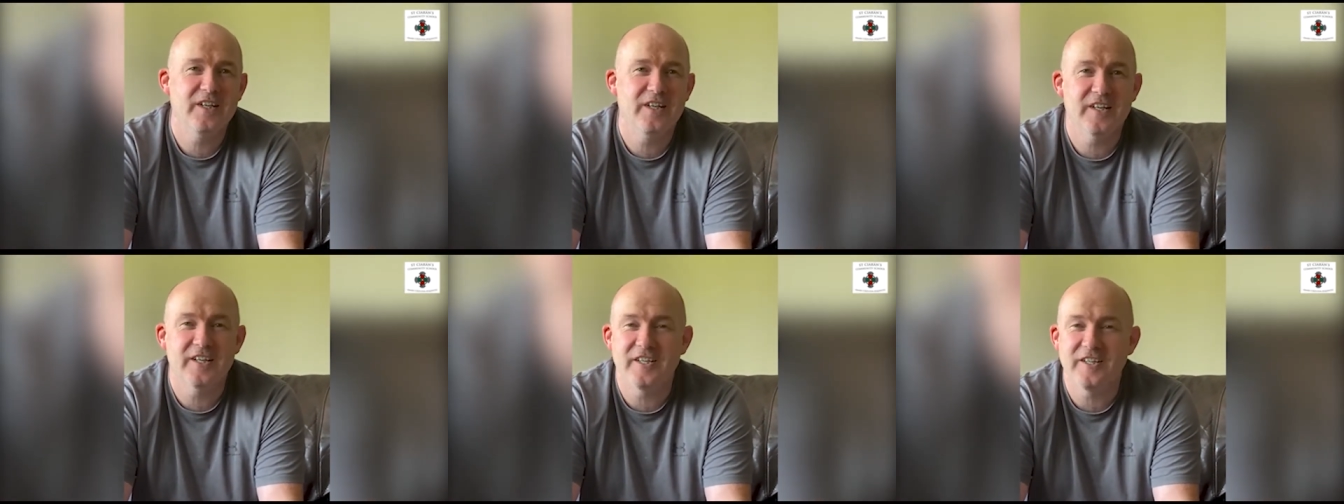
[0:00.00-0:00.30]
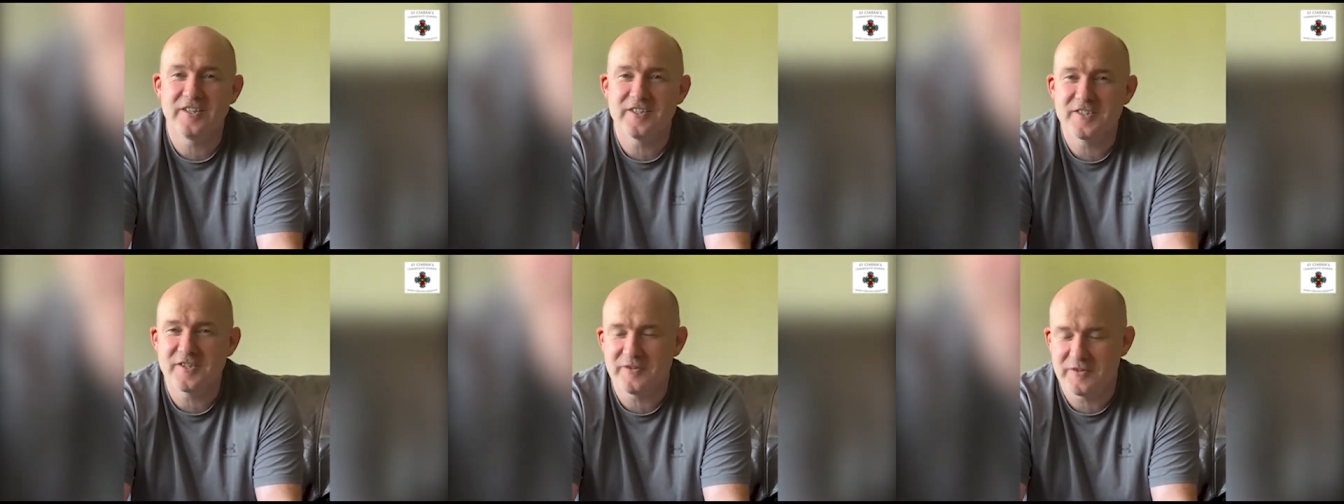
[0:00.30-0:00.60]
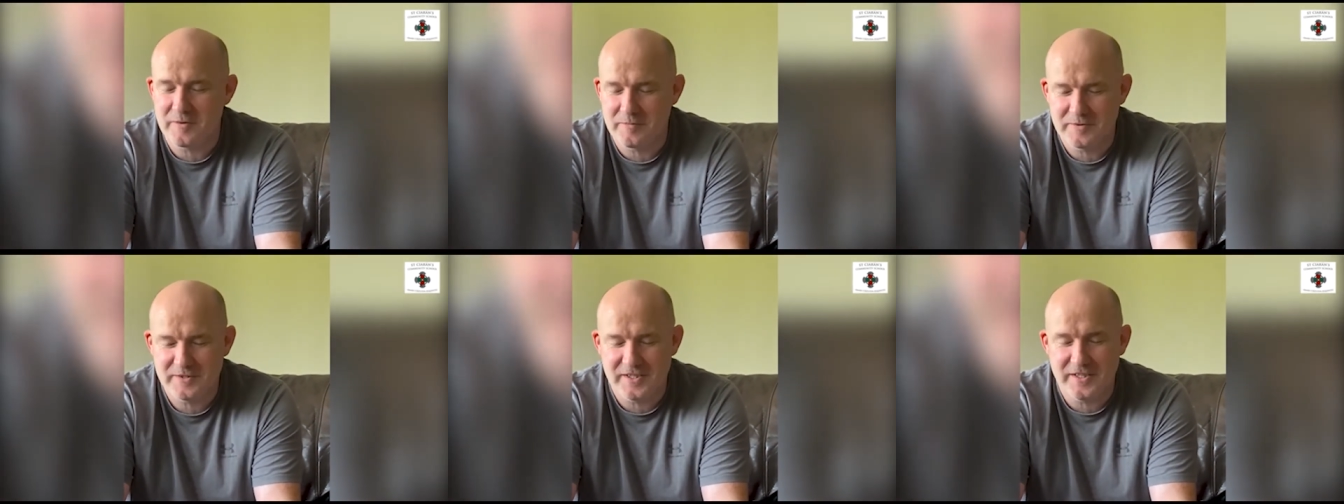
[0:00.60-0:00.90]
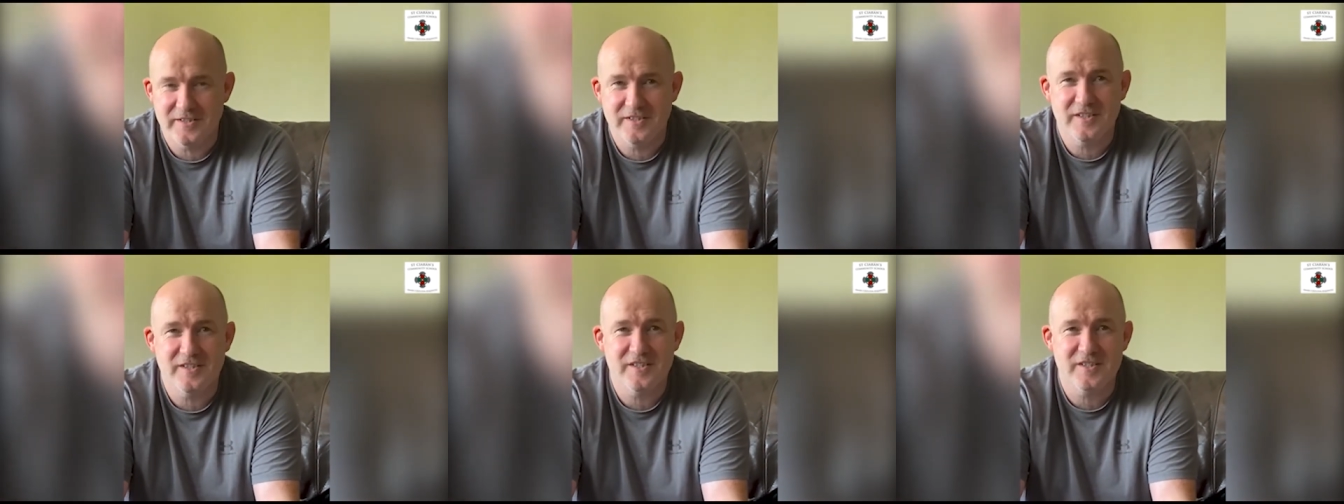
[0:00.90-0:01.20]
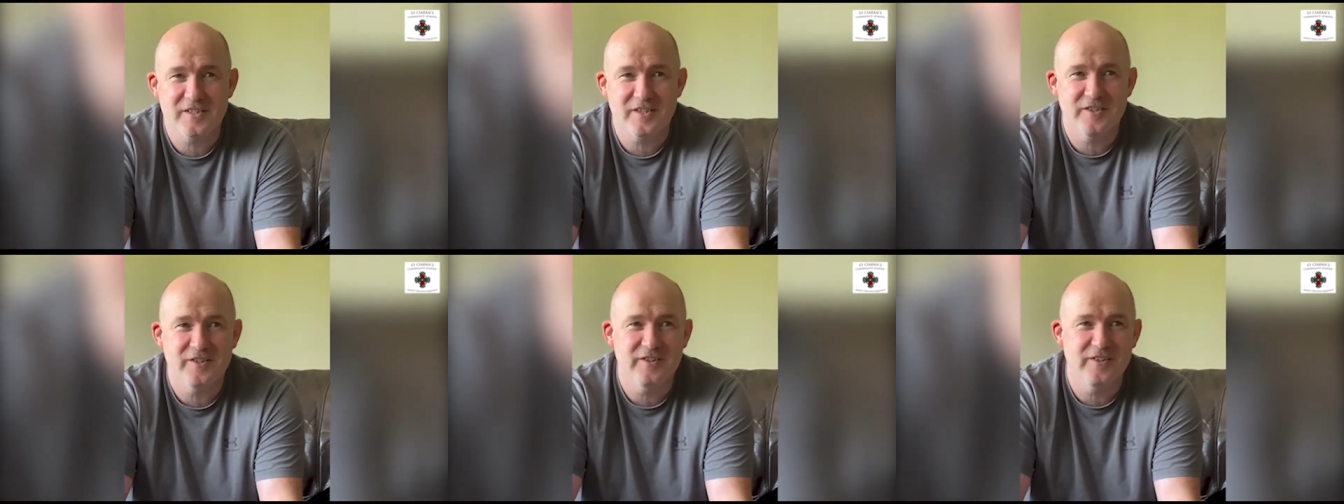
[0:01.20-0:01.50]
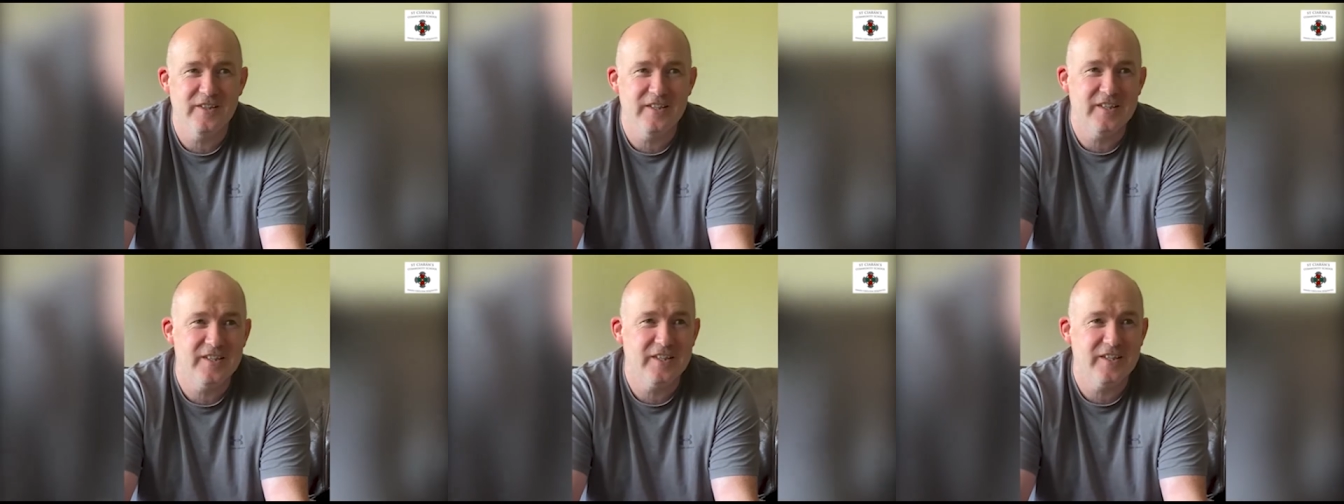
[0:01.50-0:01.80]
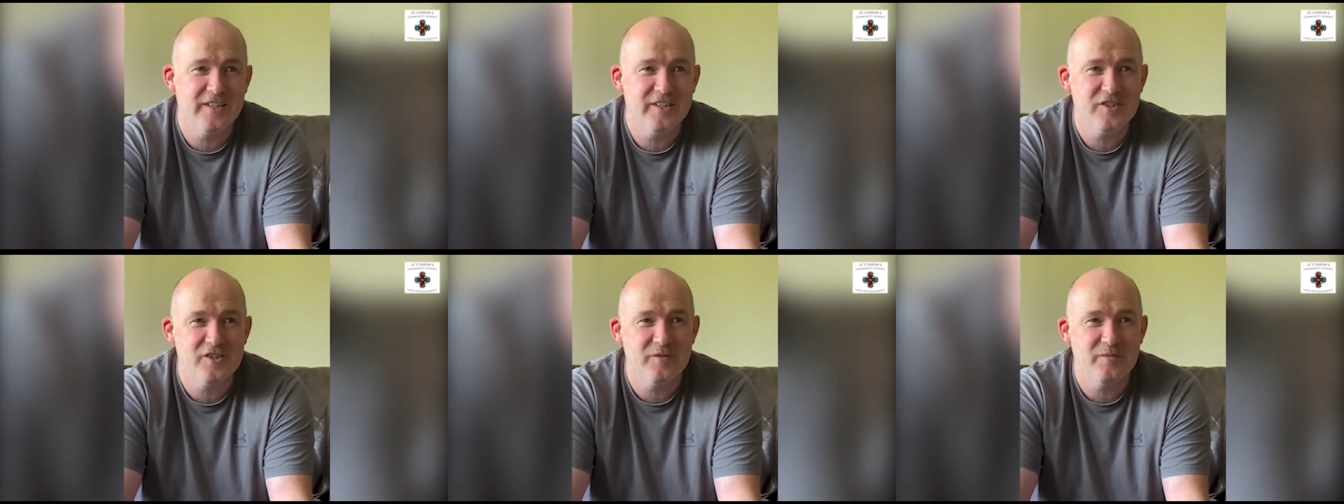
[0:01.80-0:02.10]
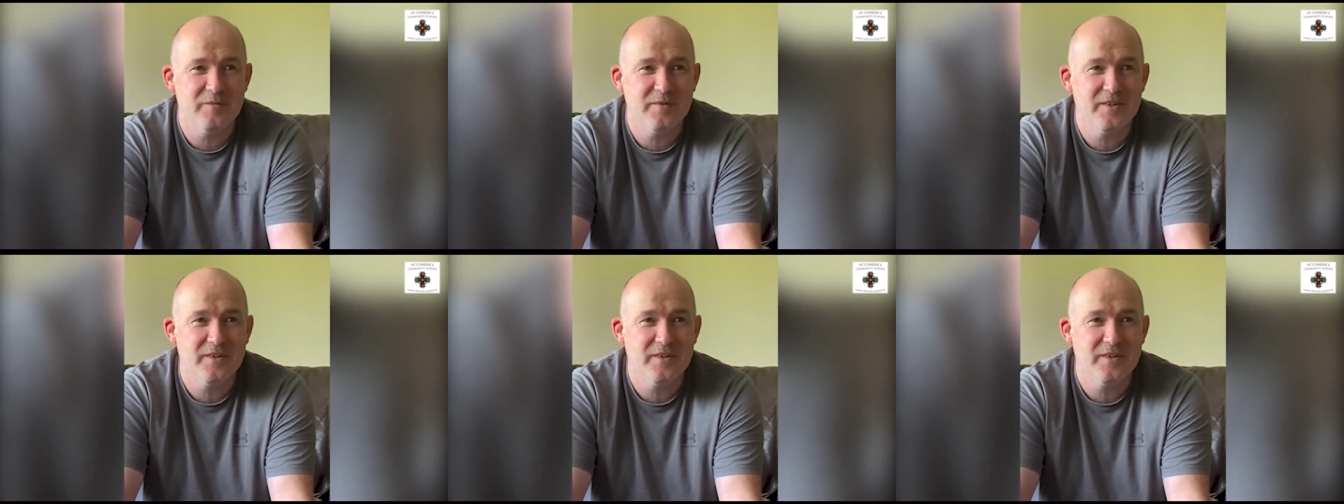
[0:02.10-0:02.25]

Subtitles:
and I also represented the school in high jump.